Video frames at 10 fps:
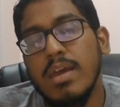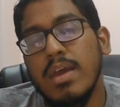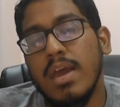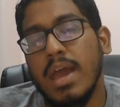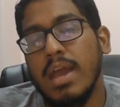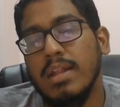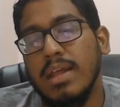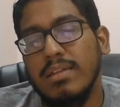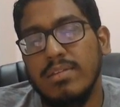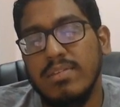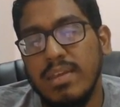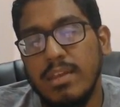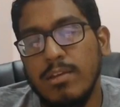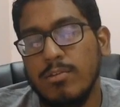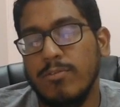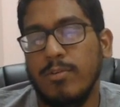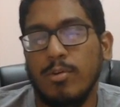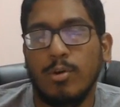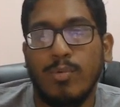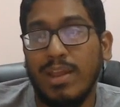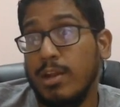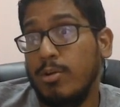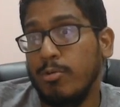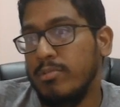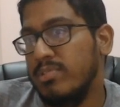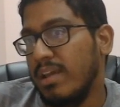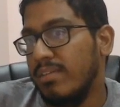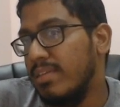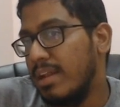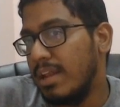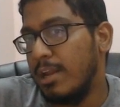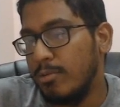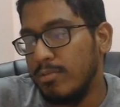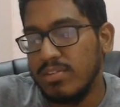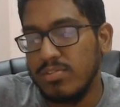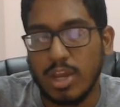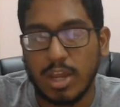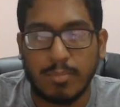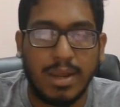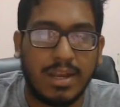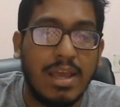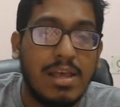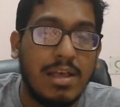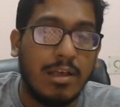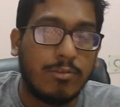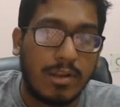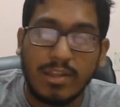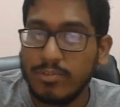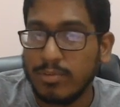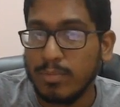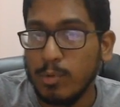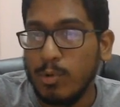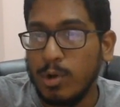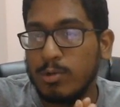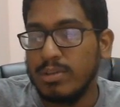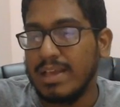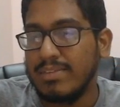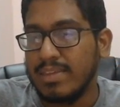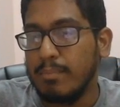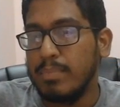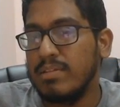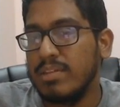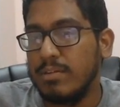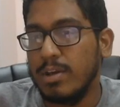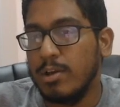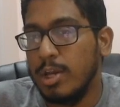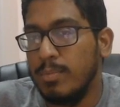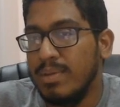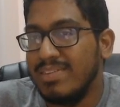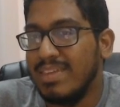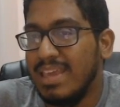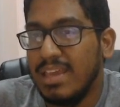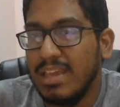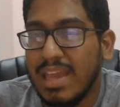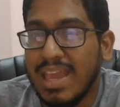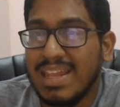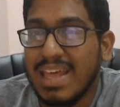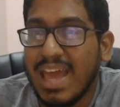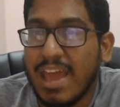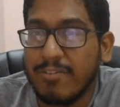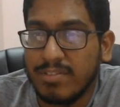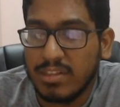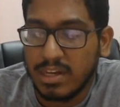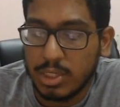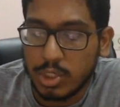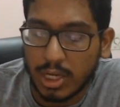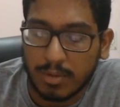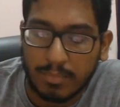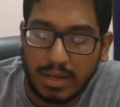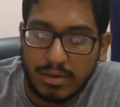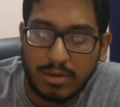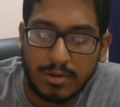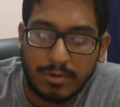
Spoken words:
And that's a series of queen and rook checks that led to this checkmate. So let's move on to the examples that we are going to be seeing in the f3 checkmate here.